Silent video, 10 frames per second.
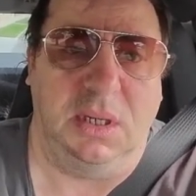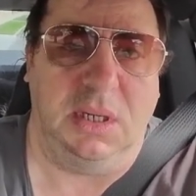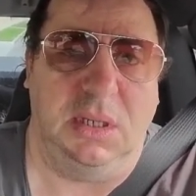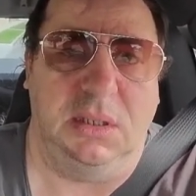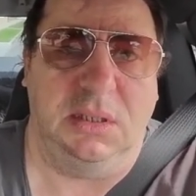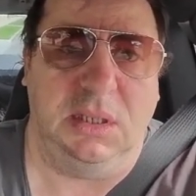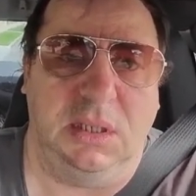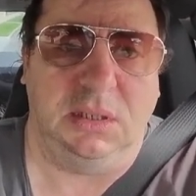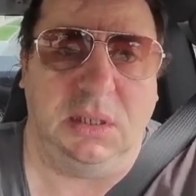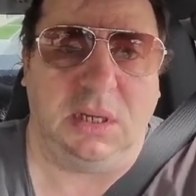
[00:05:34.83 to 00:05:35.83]
and
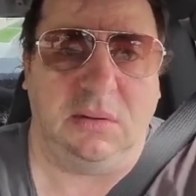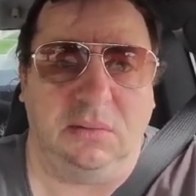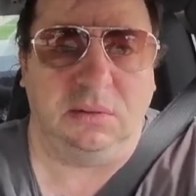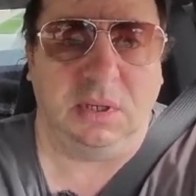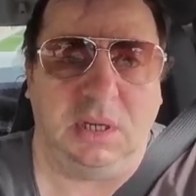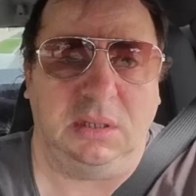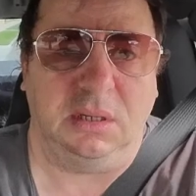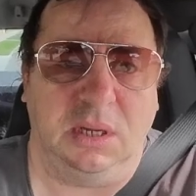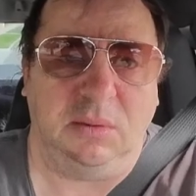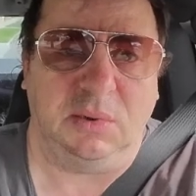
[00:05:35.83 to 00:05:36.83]
then I would hand
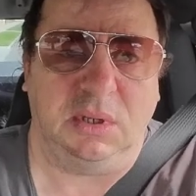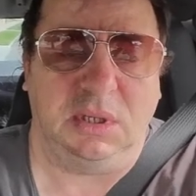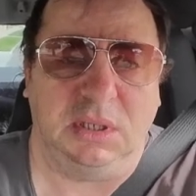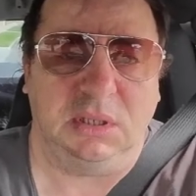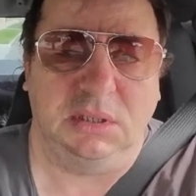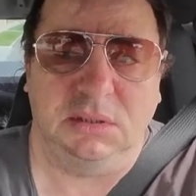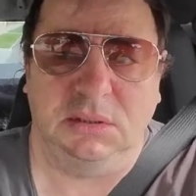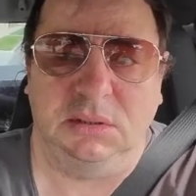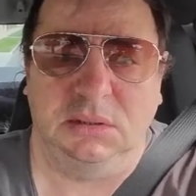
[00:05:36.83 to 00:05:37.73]
camera like this.